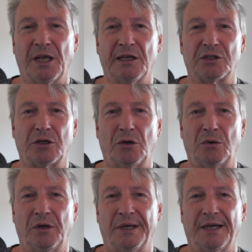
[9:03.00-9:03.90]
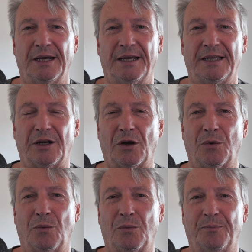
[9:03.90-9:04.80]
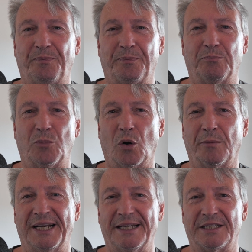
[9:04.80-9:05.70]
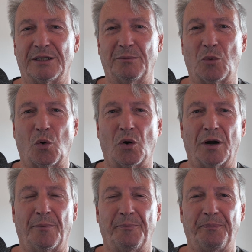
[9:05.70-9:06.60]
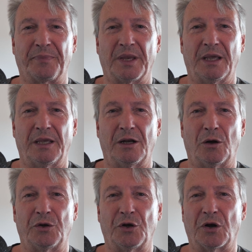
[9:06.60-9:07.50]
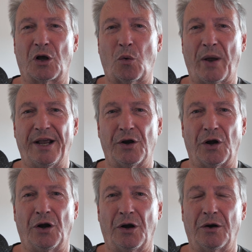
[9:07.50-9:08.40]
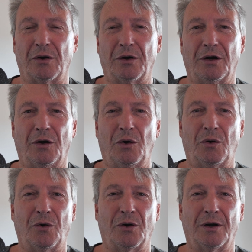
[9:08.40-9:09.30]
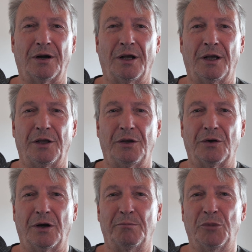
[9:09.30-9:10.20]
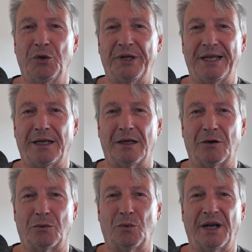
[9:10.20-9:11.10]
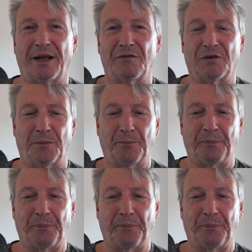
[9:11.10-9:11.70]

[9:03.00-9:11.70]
So, you know, Mormonism, or, you know, you're a Quaker, or you're a Moonie or whatever.